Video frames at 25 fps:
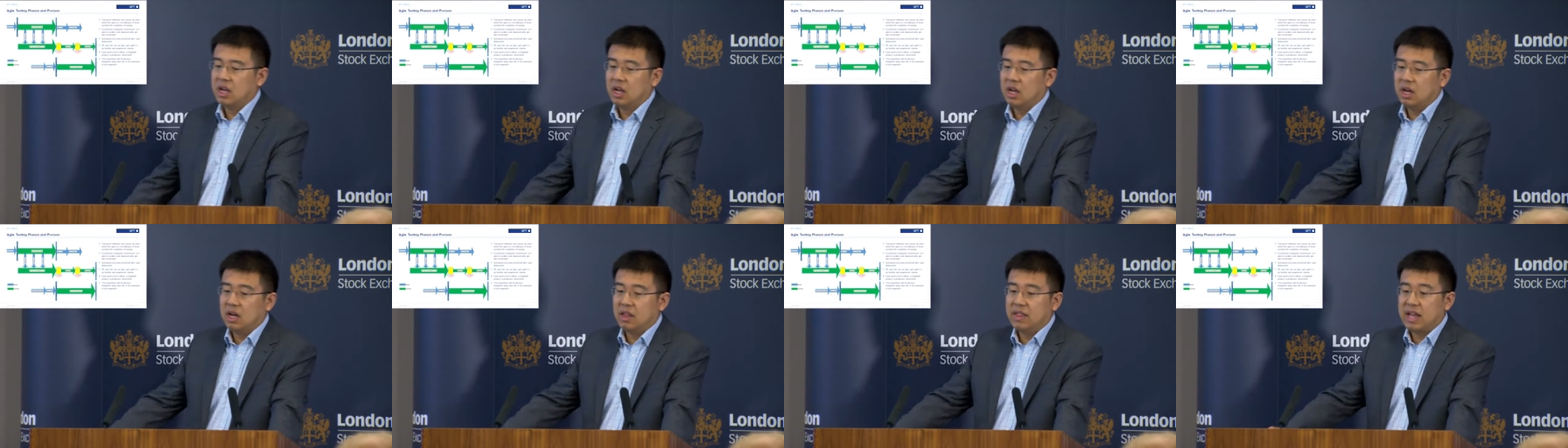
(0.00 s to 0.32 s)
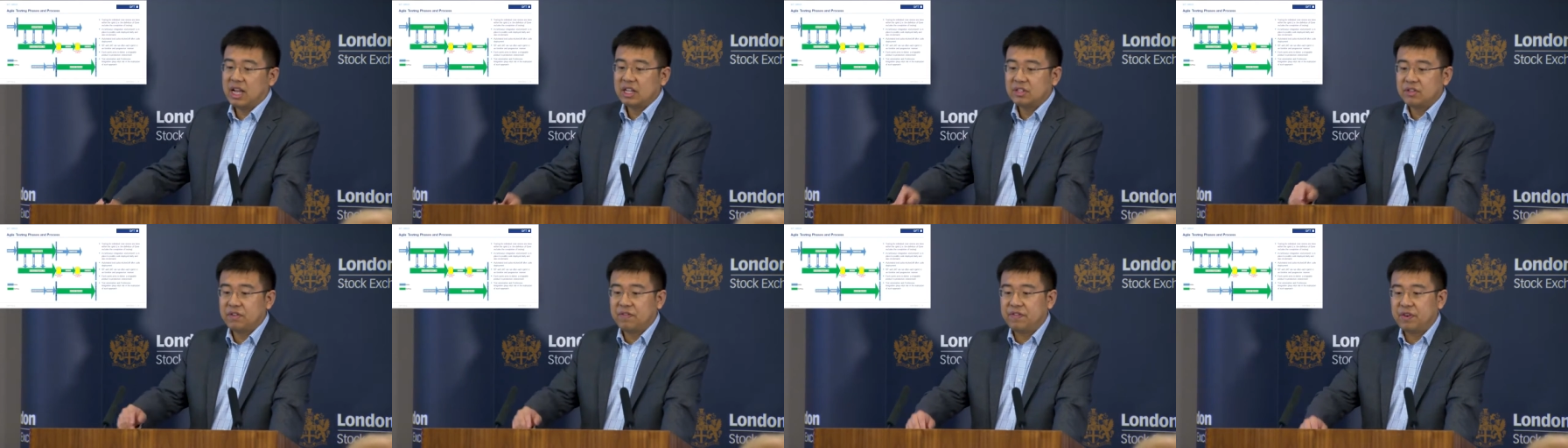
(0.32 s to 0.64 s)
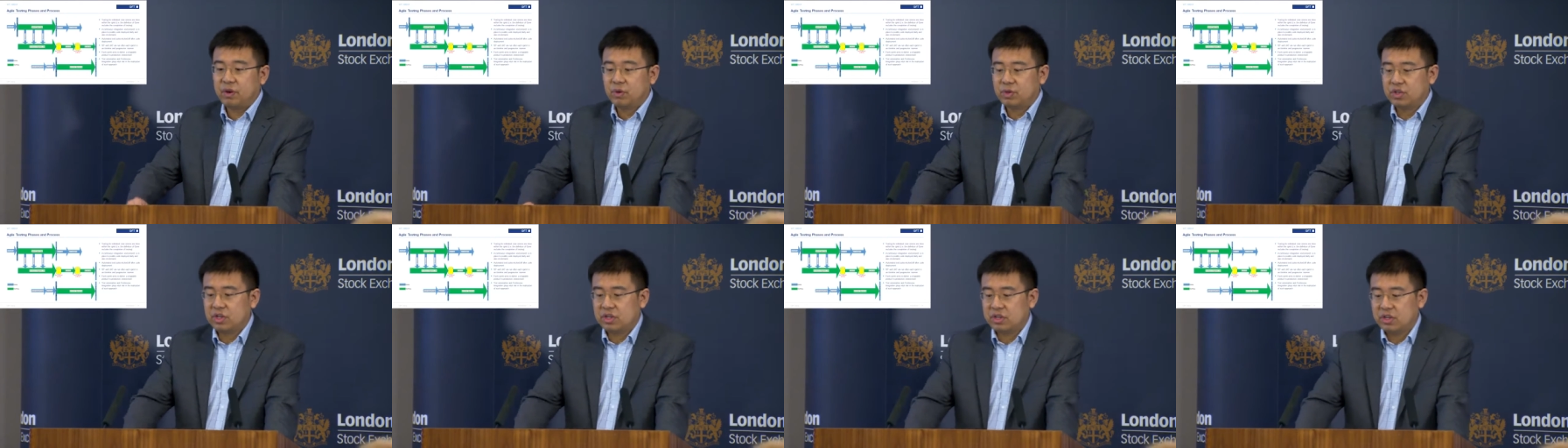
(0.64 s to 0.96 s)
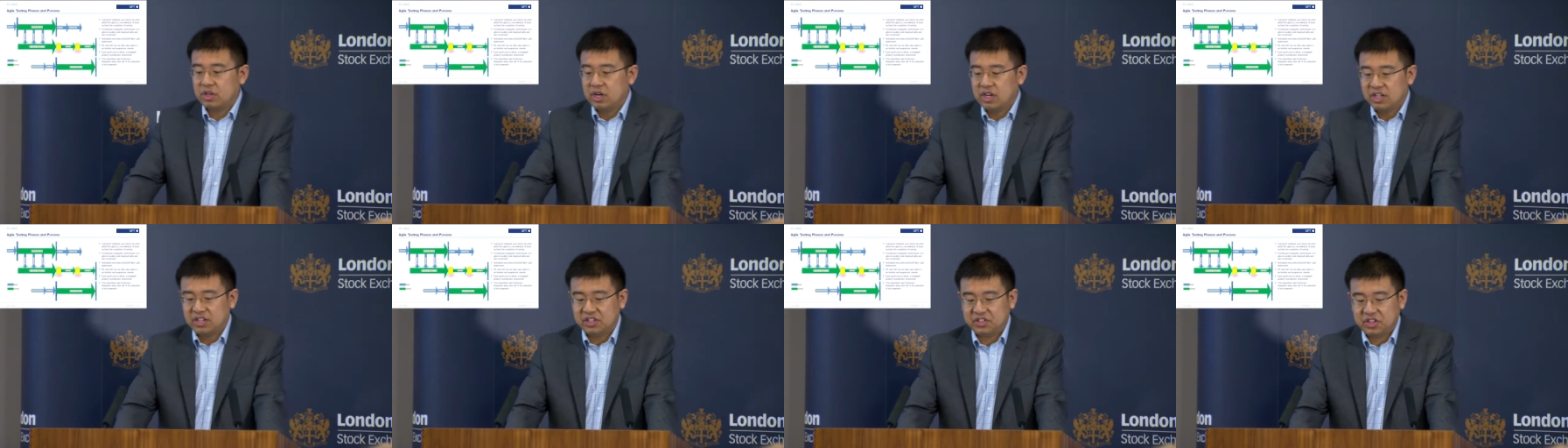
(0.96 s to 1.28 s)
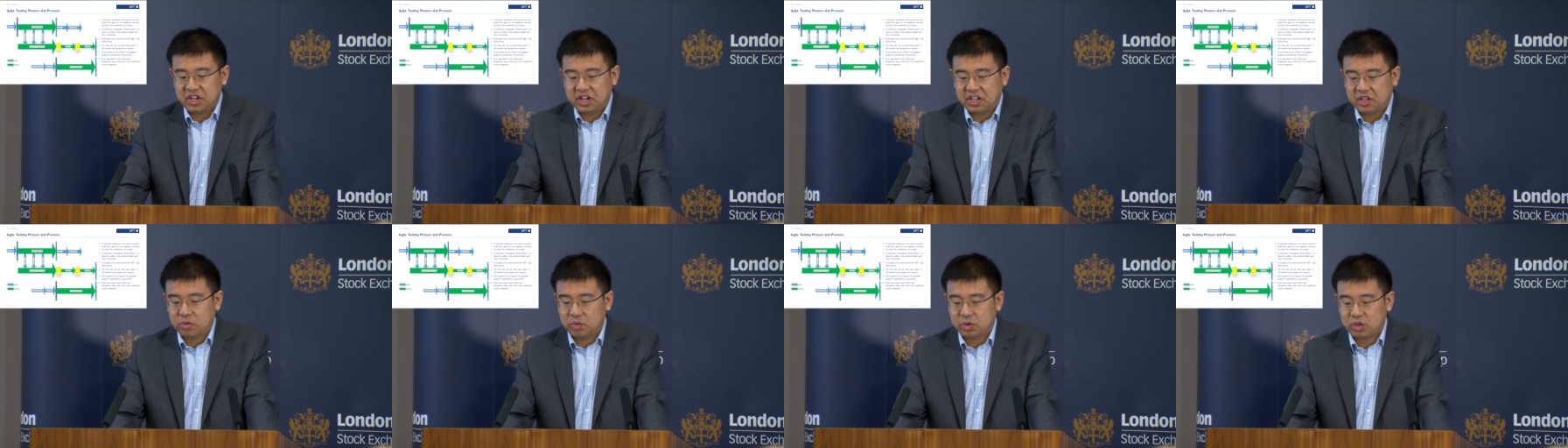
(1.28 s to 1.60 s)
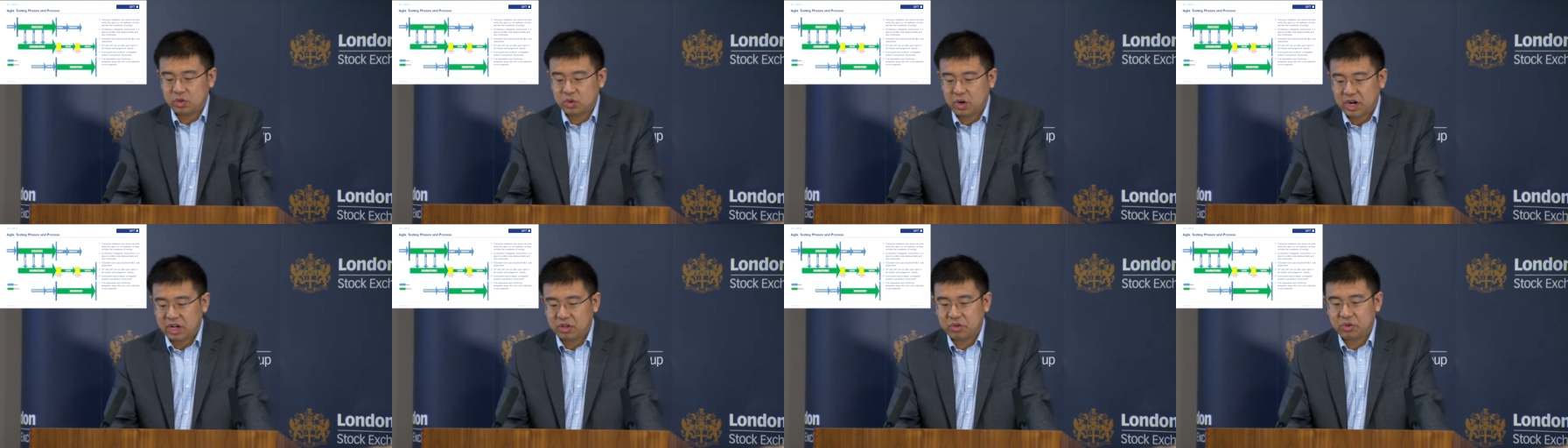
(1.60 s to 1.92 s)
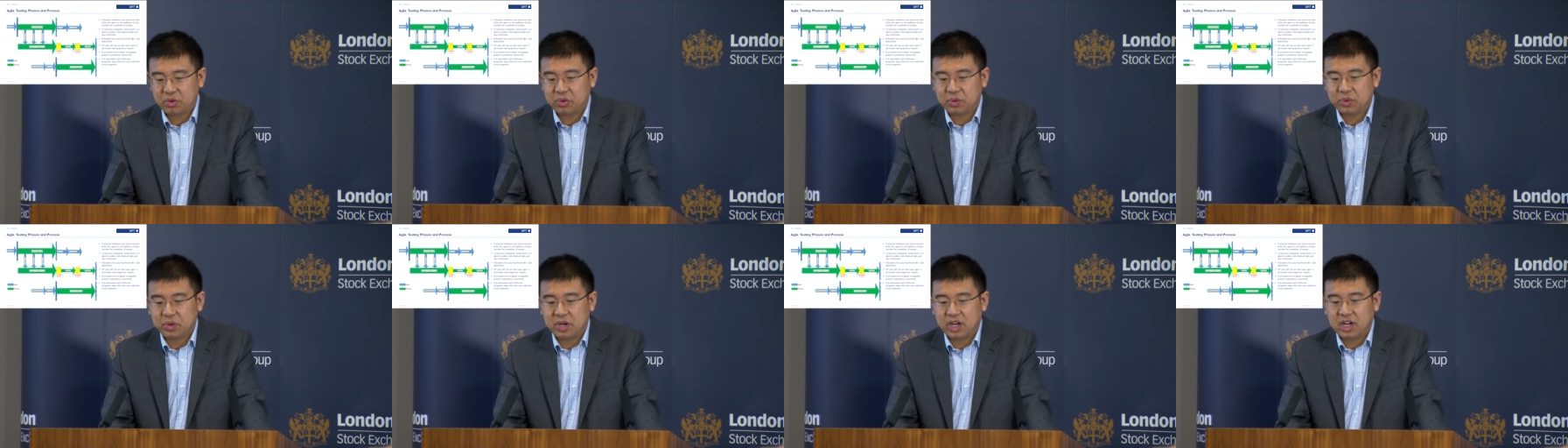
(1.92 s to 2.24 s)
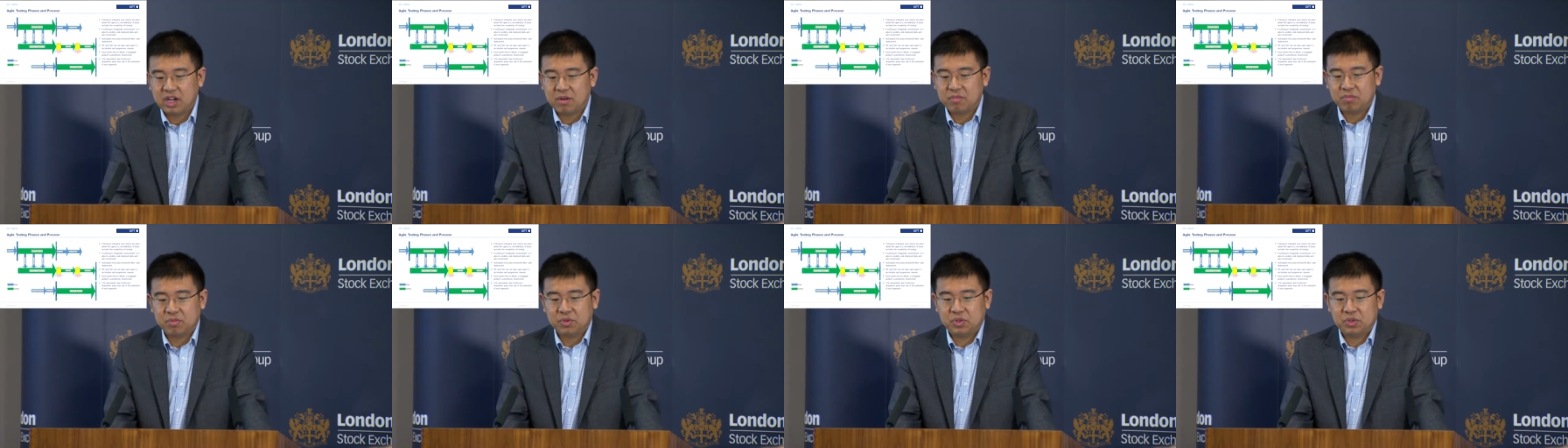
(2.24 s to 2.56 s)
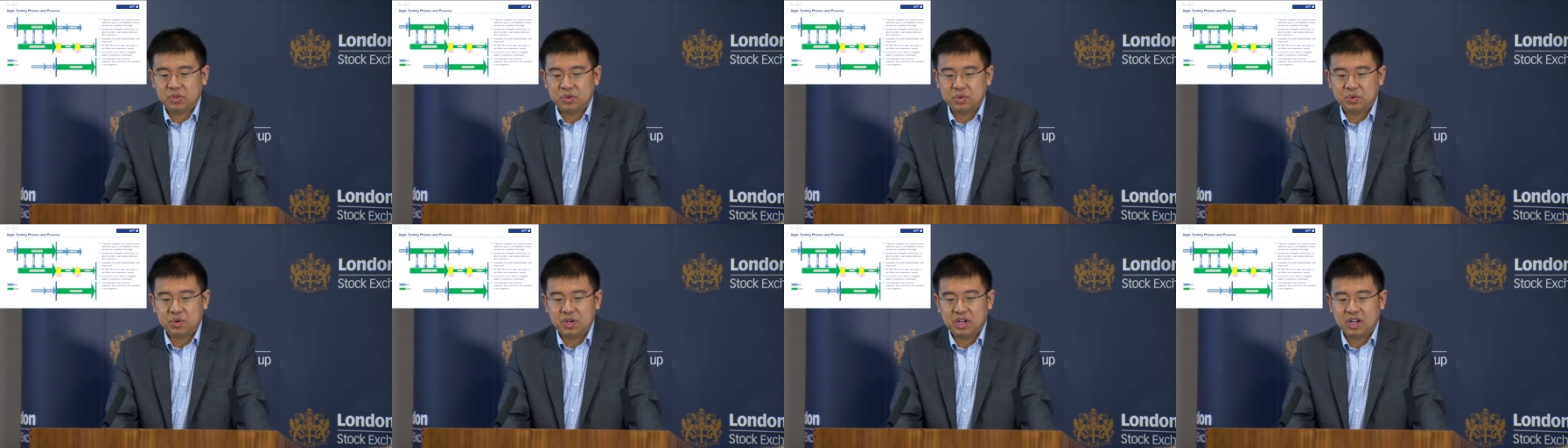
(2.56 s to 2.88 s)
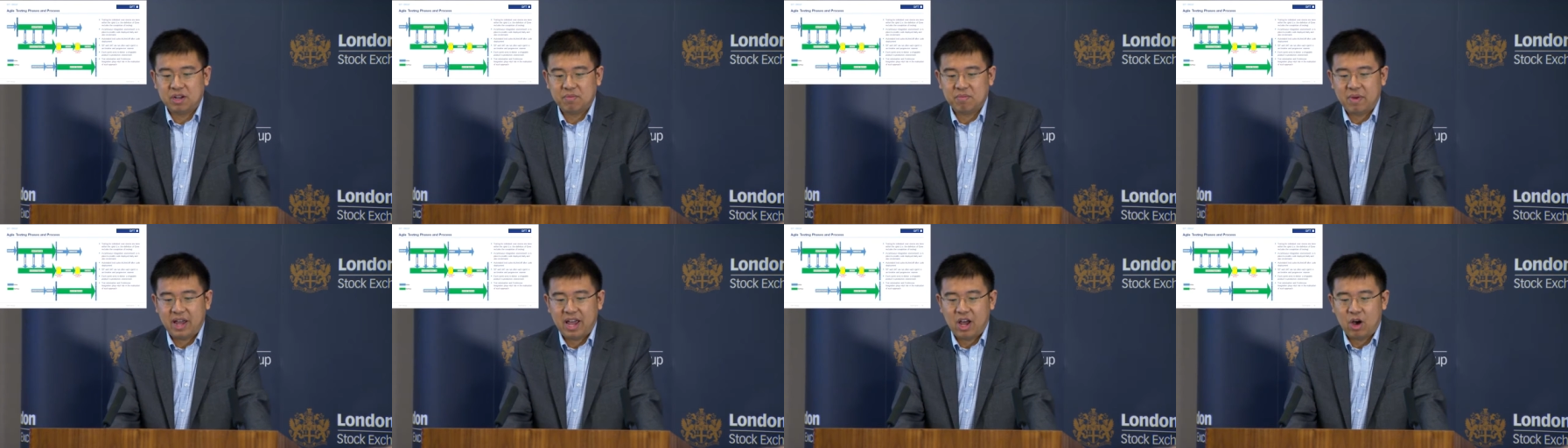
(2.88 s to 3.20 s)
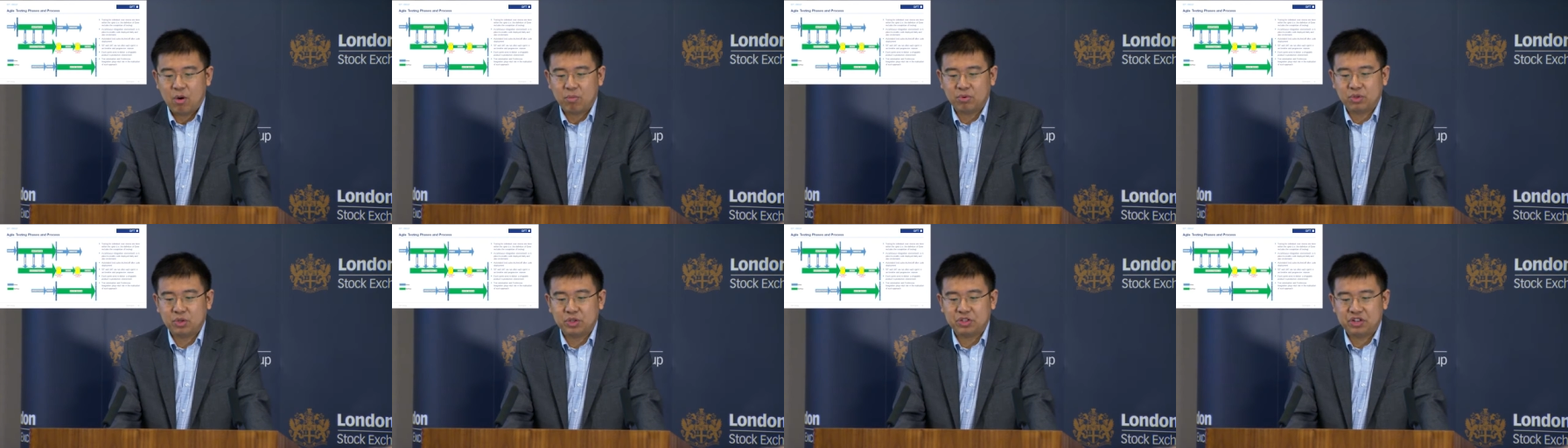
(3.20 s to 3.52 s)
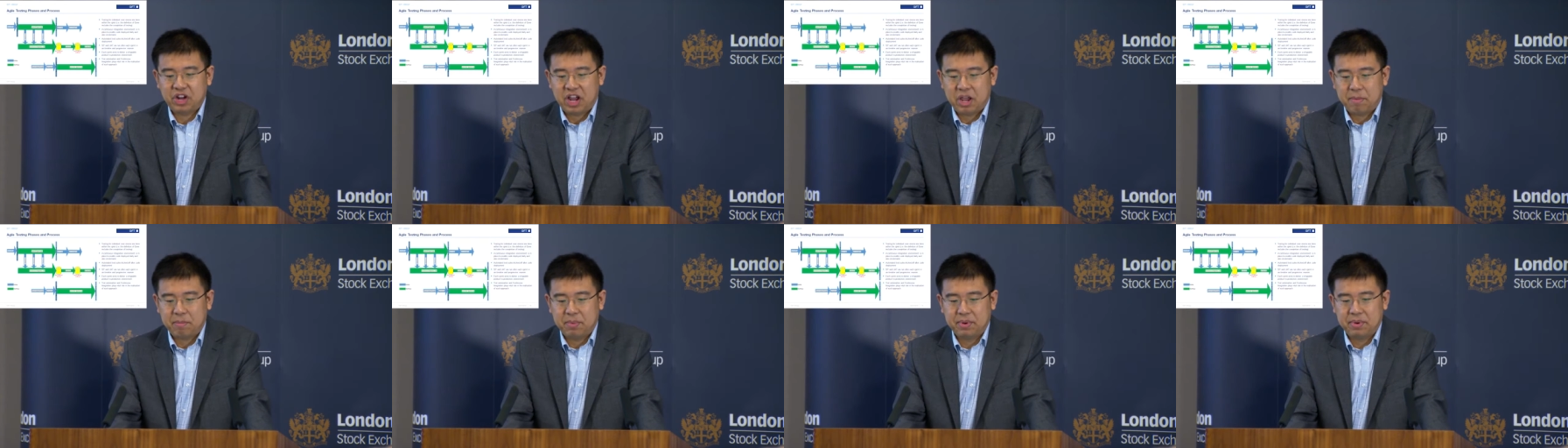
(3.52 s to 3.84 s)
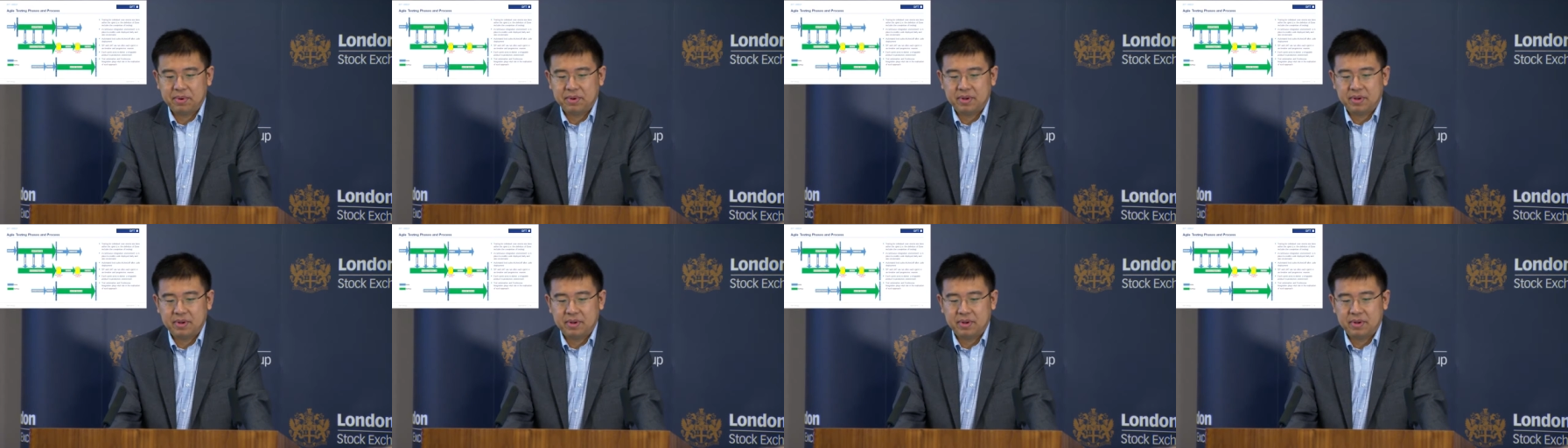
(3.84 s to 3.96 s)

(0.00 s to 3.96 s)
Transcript: Uh, that's the future state that we're trying to, um, to um, help to shape.